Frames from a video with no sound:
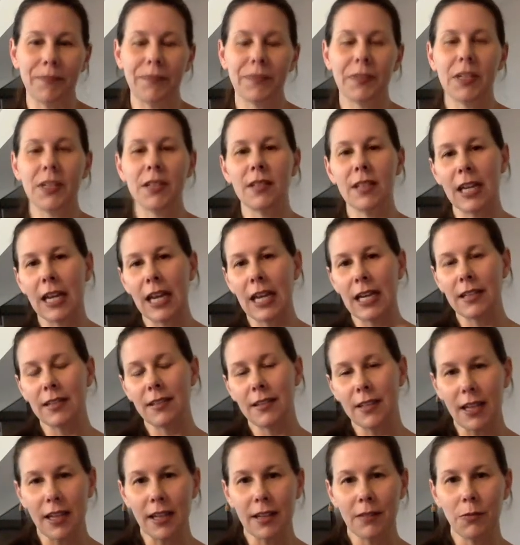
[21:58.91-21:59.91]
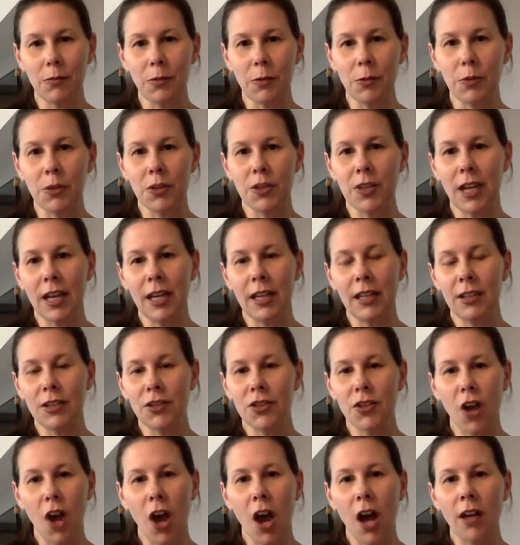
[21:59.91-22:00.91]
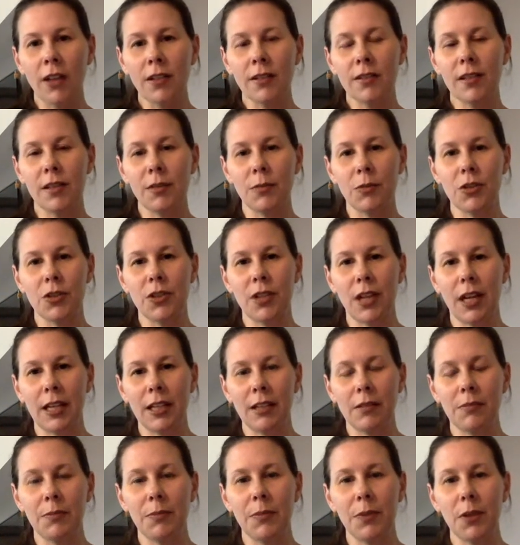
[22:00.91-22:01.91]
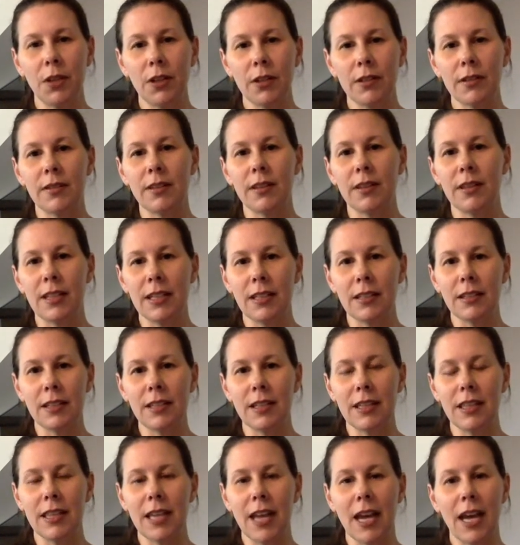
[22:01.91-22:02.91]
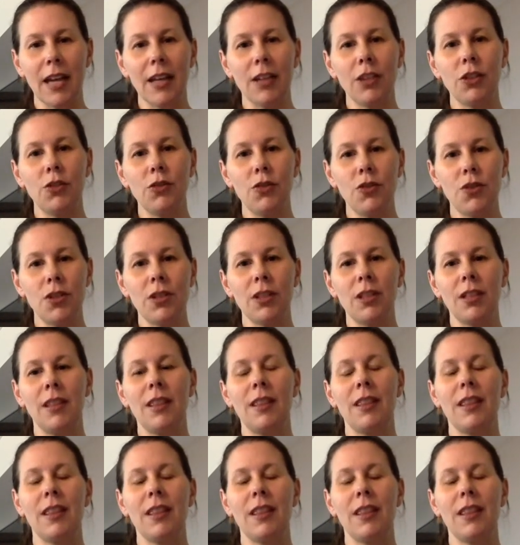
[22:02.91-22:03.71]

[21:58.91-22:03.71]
because like I said, when we're signing songs and we're signing books and things like that, usually